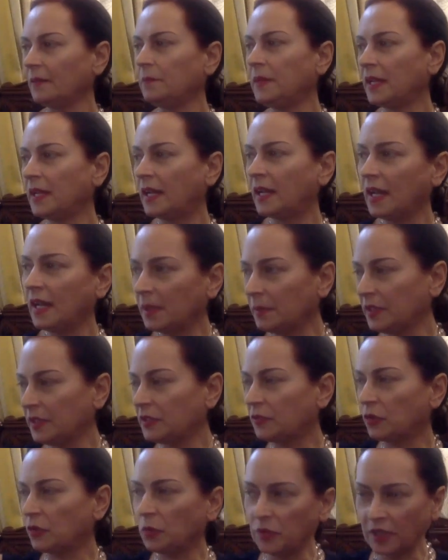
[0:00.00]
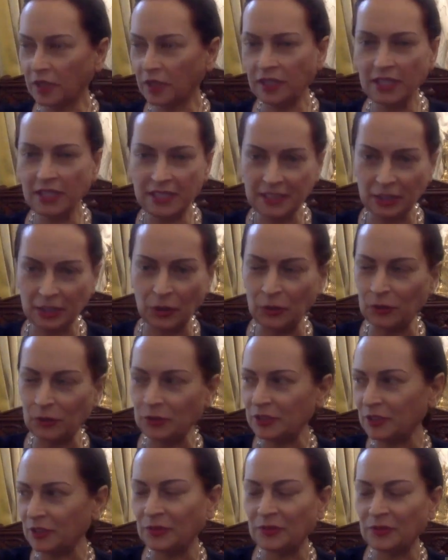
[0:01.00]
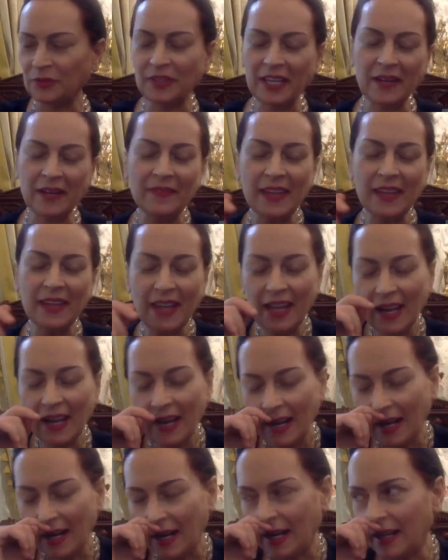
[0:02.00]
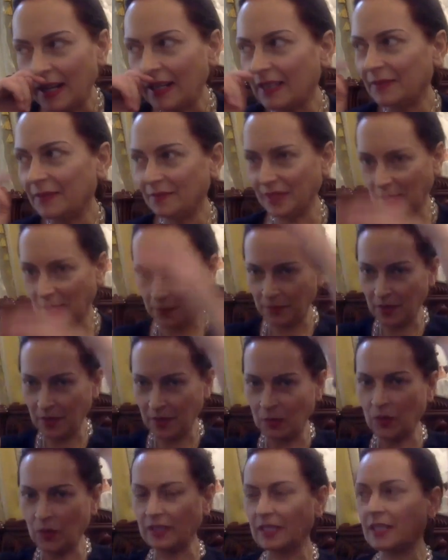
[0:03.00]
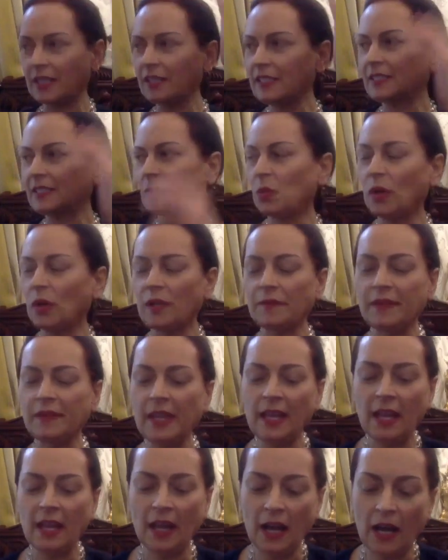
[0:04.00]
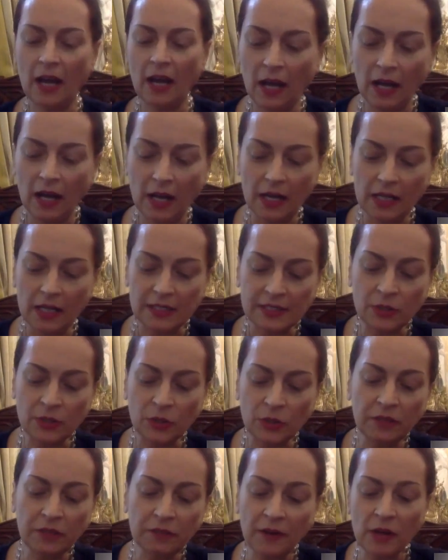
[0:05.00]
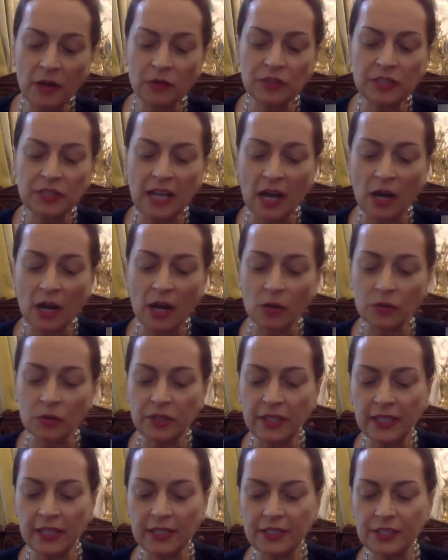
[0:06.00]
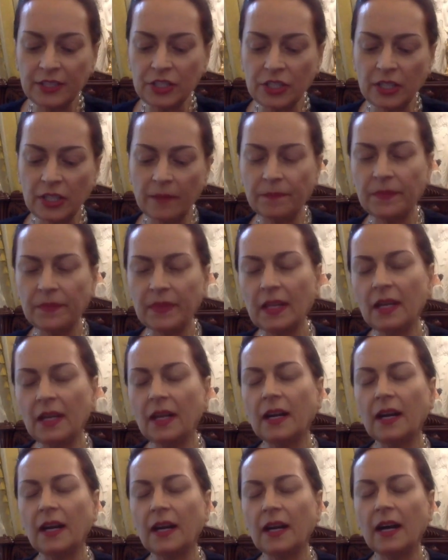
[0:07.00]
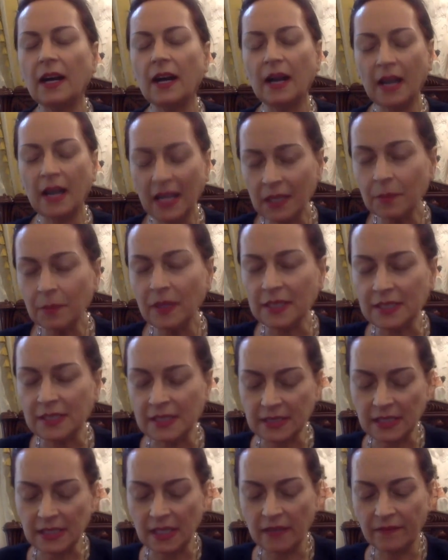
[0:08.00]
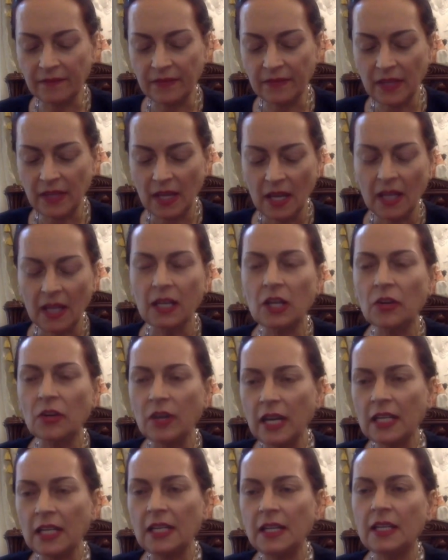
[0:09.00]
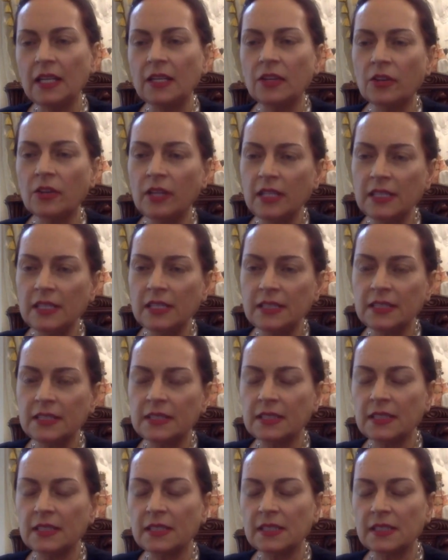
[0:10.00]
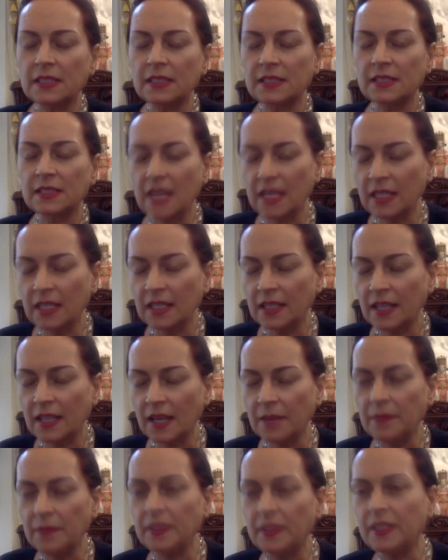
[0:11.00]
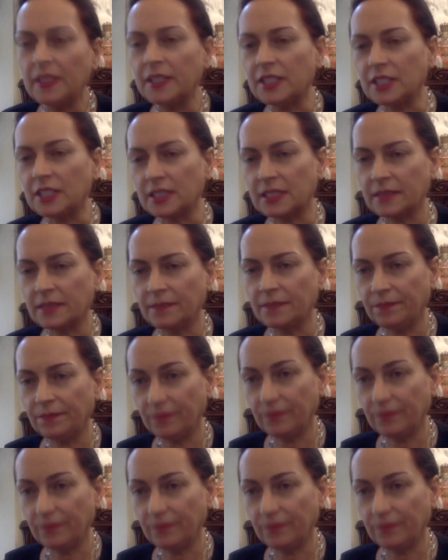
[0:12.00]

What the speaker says: big helmet from the crystal also there, the big one, the crystal one. So he found out that helmets greatly increase psychic abilities,